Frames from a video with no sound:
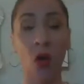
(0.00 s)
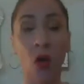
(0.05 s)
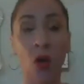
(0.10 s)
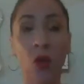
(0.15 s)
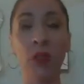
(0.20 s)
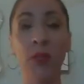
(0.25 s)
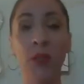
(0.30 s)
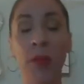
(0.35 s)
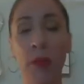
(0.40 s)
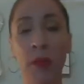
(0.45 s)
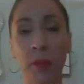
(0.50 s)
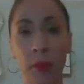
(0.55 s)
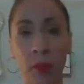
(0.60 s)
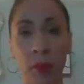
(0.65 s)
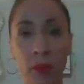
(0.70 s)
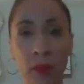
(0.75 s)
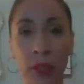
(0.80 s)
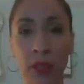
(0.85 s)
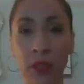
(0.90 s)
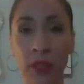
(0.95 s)
ultimate
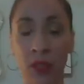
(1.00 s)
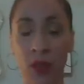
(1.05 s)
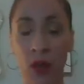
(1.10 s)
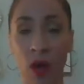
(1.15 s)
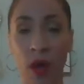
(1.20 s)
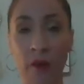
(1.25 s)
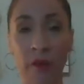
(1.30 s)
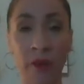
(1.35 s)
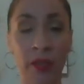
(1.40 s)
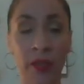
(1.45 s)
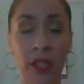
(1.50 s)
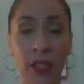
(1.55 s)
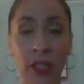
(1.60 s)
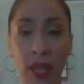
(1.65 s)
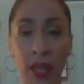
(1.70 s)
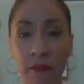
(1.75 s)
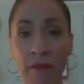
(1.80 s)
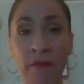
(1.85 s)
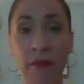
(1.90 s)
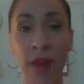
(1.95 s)
boldness and confidence
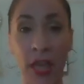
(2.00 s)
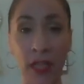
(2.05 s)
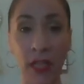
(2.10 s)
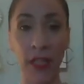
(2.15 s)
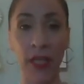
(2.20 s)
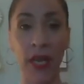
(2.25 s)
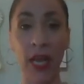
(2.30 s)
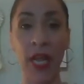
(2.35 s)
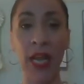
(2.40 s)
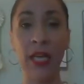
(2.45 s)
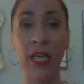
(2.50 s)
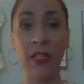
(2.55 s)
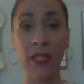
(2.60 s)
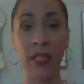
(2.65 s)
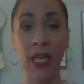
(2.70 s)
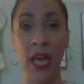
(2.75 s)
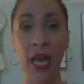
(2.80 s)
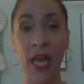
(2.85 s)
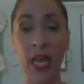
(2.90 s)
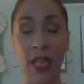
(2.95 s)
and faith today in
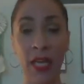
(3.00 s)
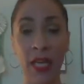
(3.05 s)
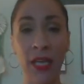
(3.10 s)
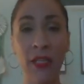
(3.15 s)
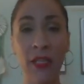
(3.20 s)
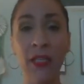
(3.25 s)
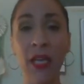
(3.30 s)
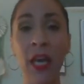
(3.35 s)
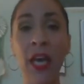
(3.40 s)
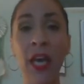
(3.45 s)
saying this.